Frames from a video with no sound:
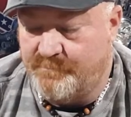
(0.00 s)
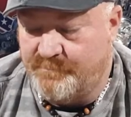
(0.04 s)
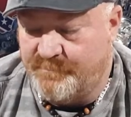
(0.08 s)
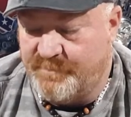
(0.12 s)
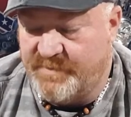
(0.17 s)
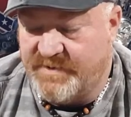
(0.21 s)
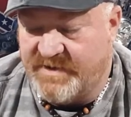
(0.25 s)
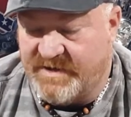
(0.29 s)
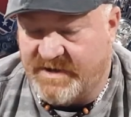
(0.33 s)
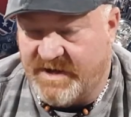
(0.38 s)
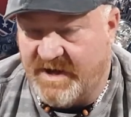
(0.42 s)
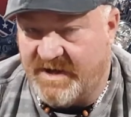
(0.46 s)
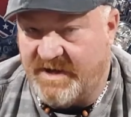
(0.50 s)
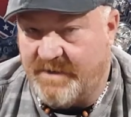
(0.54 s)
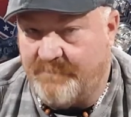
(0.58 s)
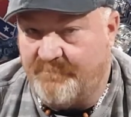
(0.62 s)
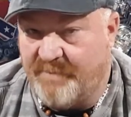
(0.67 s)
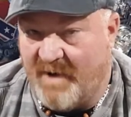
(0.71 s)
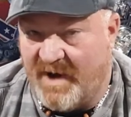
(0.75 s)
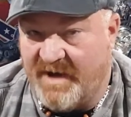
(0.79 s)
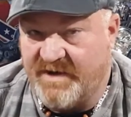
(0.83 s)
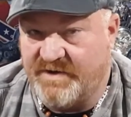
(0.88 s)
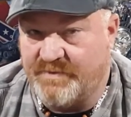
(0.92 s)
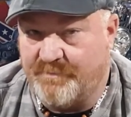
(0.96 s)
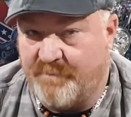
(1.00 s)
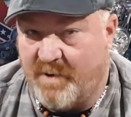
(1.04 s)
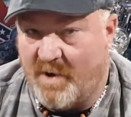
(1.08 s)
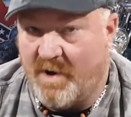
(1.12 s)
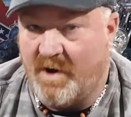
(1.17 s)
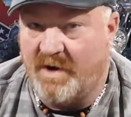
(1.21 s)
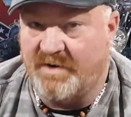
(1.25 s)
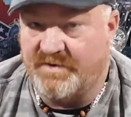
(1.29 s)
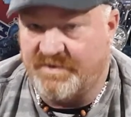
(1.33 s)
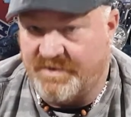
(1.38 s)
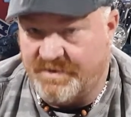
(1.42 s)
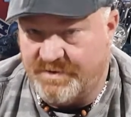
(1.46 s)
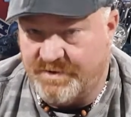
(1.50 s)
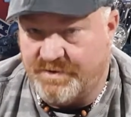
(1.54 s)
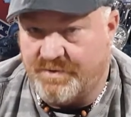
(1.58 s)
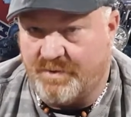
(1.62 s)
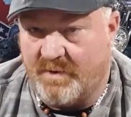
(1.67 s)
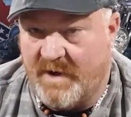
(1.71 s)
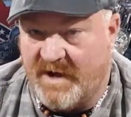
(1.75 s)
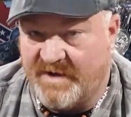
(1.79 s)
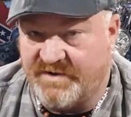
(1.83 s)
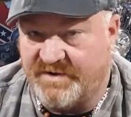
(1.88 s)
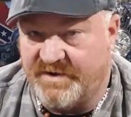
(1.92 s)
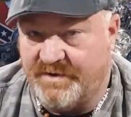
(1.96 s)
getting bikes parked and
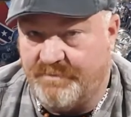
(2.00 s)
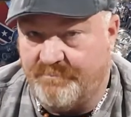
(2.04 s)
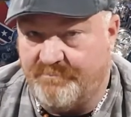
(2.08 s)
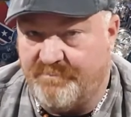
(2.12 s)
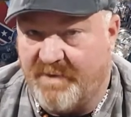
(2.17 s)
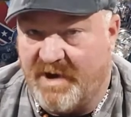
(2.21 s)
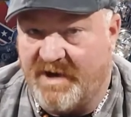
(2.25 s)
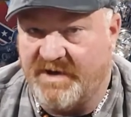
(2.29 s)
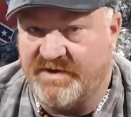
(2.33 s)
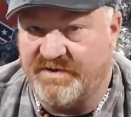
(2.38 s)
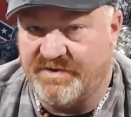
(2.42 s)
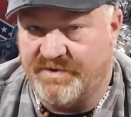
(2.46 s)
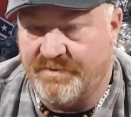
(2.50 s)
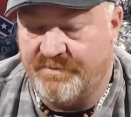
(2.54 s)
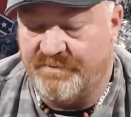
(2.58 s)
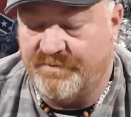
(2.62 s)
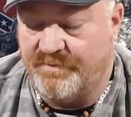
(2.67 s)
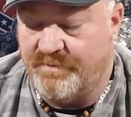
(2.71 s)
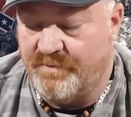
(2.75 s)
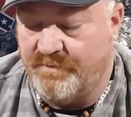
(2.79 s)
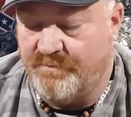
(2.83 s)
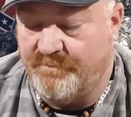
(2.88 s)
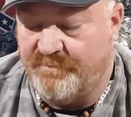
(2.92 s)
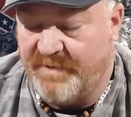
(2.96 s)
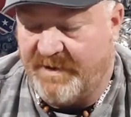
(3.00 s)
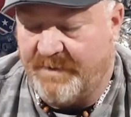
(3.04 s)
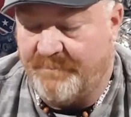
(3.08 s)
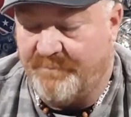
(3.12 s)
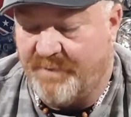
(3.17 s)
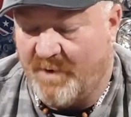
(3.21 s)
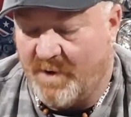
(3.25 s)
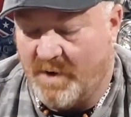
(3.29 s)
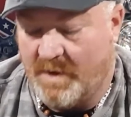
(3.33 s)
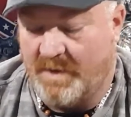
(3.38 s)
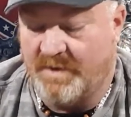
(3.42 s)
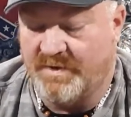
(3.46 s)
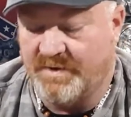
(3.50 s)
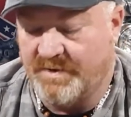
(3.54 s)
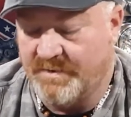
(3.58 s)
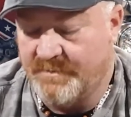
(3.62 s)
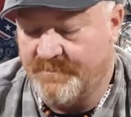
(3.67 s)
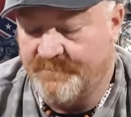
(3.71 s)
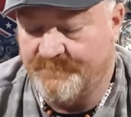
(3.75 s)
directing bikes to be parked.